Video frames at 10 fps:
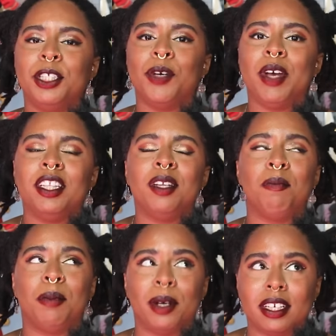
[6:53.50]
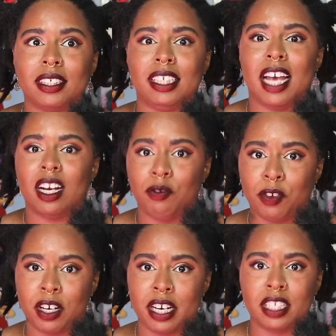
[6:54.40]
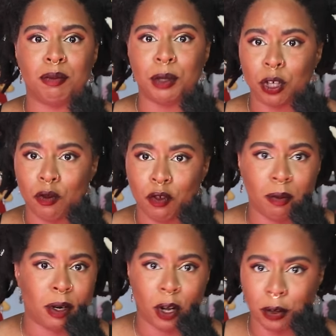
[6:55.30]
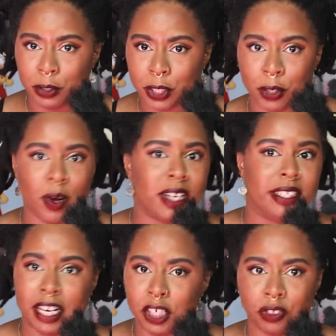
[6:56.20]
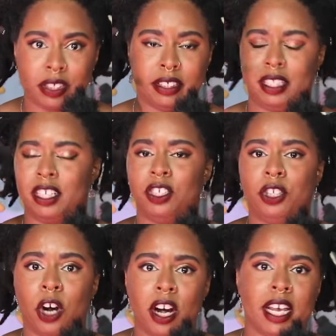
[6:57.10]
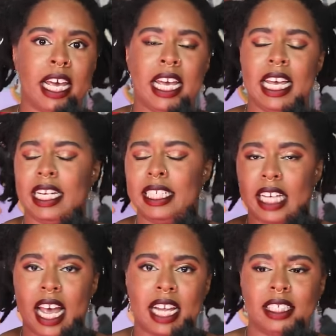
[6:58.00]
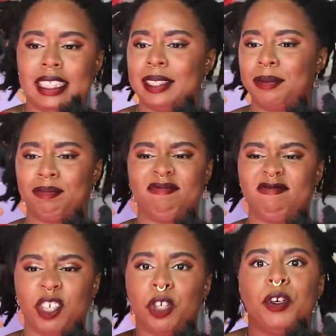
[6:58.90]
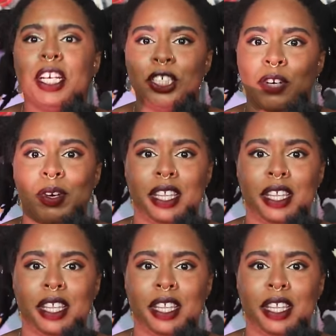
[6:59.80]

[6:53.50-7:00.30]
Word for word: So in the books, Yennefer is beautiful but also dangerous, like this dark, intense, creature with